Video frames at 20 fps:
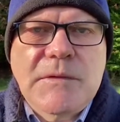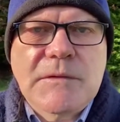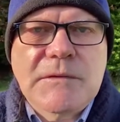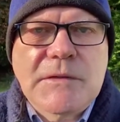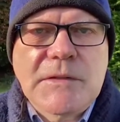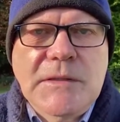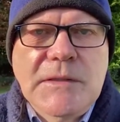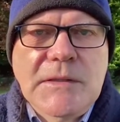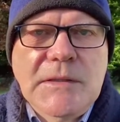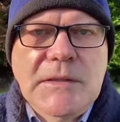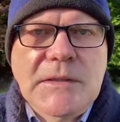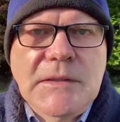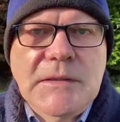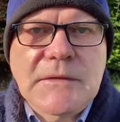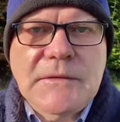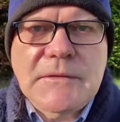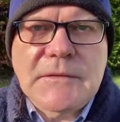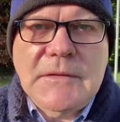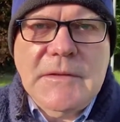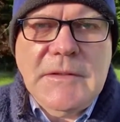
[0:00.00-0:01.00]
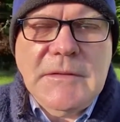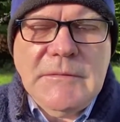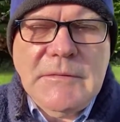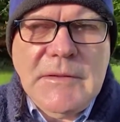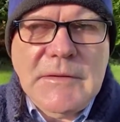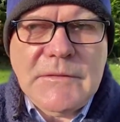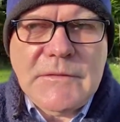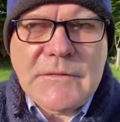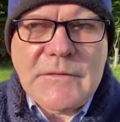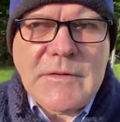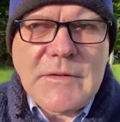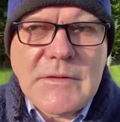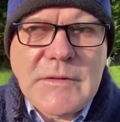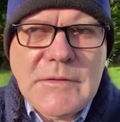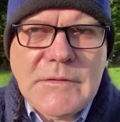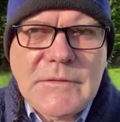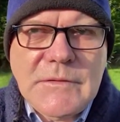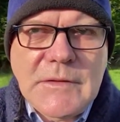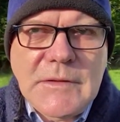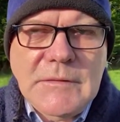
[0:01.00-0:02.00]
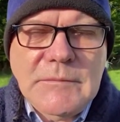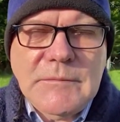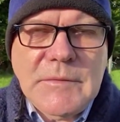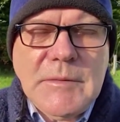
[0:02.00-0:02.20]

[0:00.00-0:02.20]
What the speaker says: Today is here, it's Thursday.